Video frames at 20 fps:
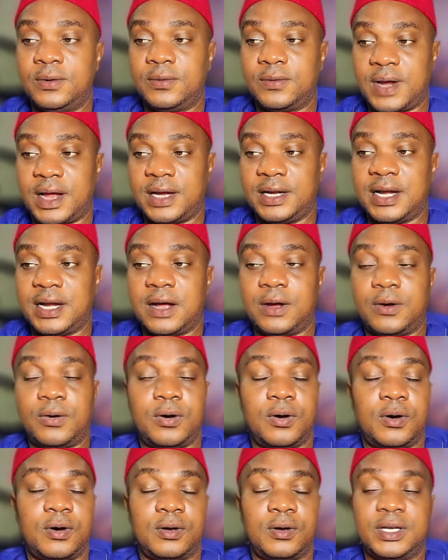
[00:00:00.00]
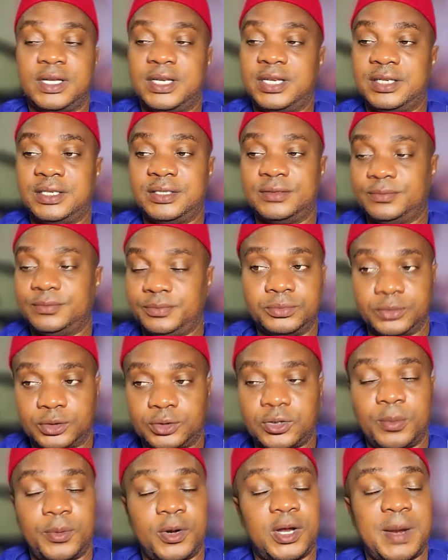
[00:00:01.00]
right now, or in
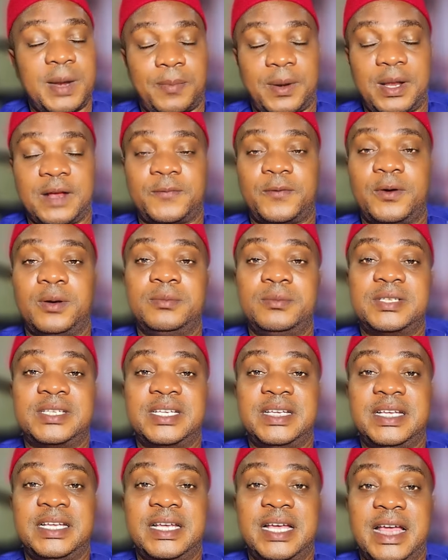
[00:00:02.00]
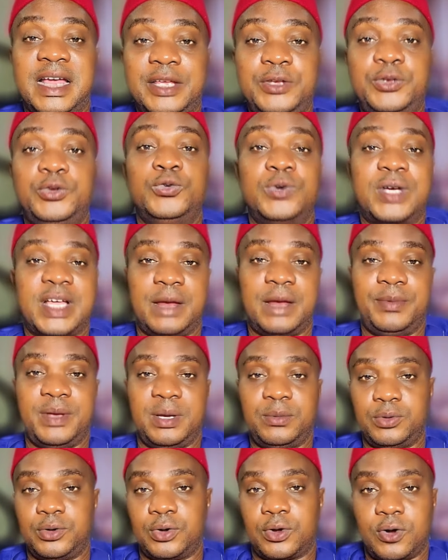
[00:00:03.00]
so many other platforms, you can be
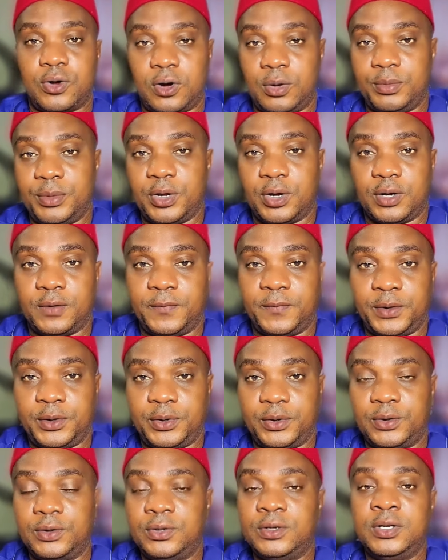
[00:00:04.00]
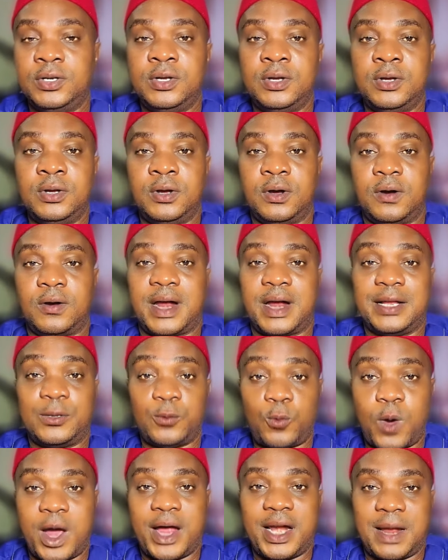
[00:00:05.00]
able to call me on video, all right,
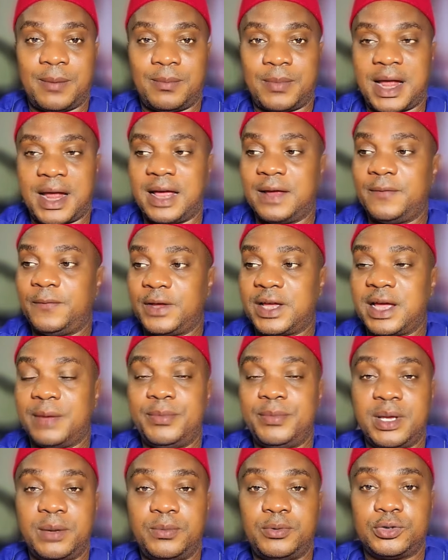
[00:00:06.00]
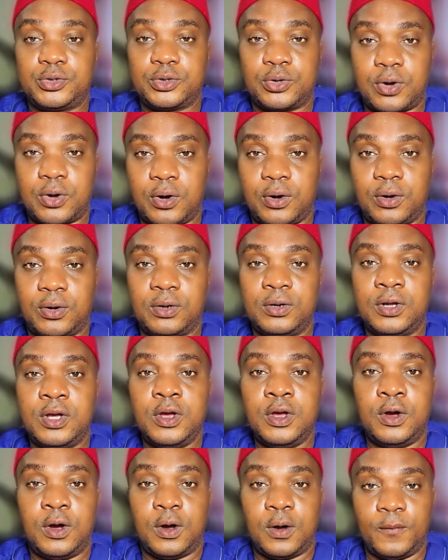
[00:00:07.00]
while I'm live. You can be able to call
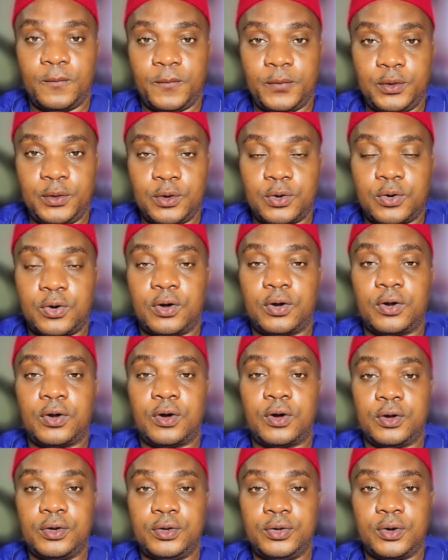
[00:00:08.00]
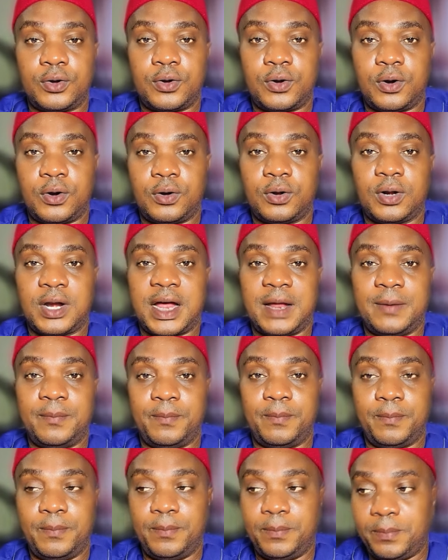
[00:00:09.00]
on video call or audio call, and
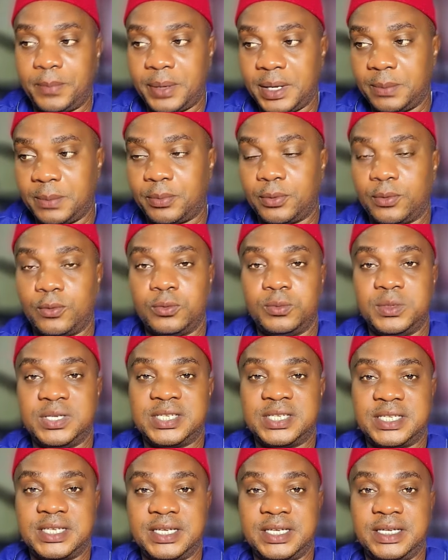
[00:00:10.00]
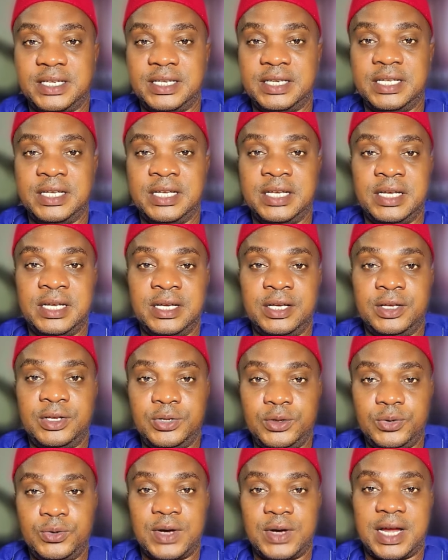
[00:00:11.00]
people will be seeing
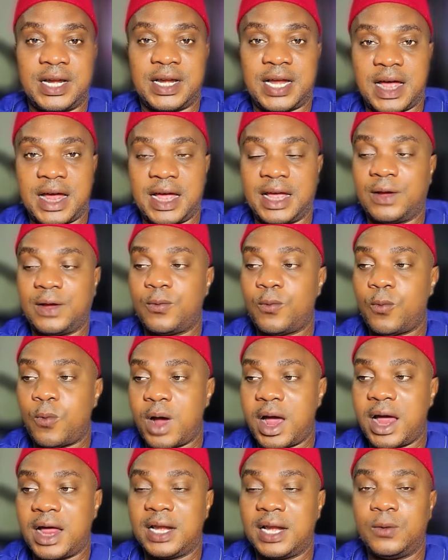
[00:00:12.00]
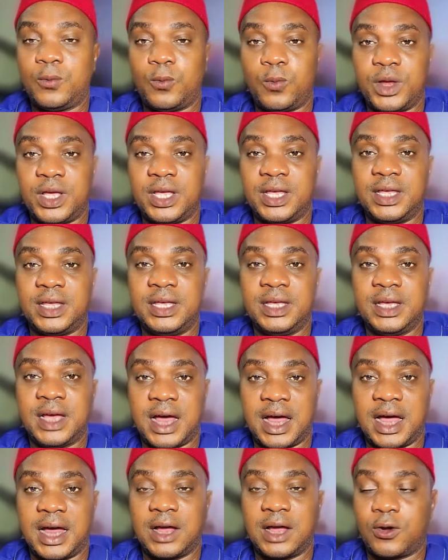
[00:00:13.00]
you and I while we
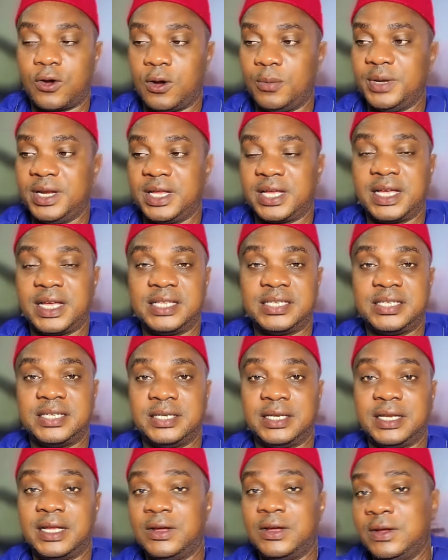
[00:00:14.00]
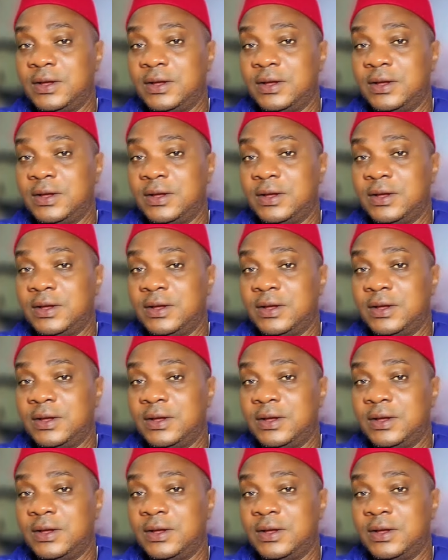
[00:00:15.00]
are communicating,